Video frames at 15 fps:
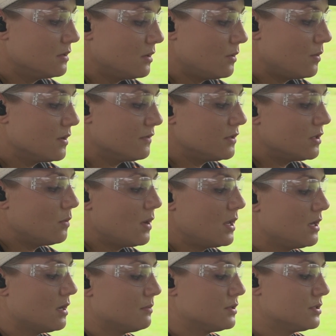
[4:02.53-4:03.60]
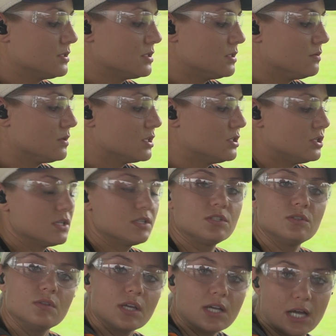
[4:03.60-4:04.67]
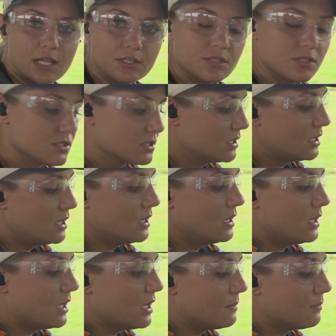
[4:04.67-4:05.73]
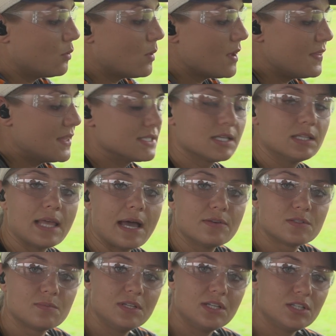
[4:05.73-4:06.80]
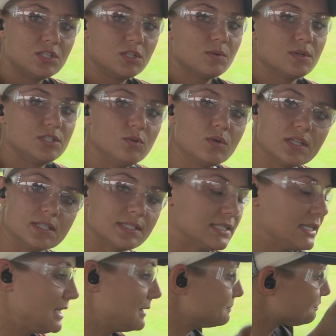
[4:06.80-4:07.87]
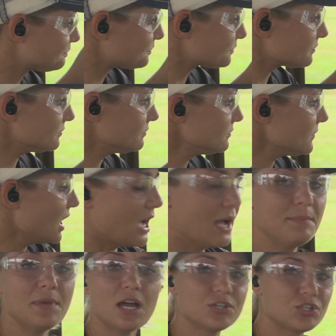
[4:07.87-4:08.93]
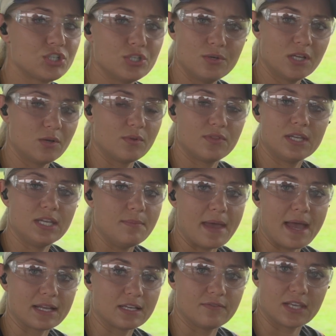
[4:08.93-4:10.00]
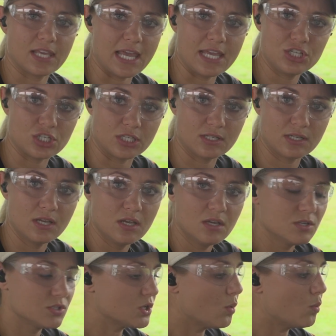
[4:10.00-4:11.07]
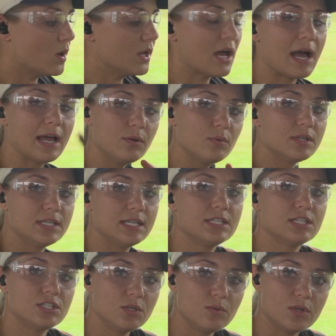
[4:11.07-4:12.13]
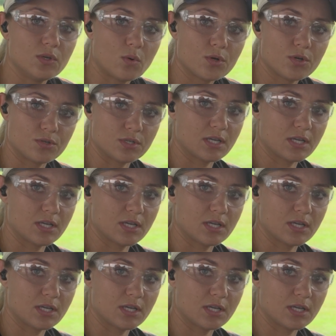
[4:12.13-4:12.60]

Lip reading: or if you don't want numbers, you can just do the colors. But what this allows me to do is, you can see I'm not shooting with any magnification. So what I would need to do in order to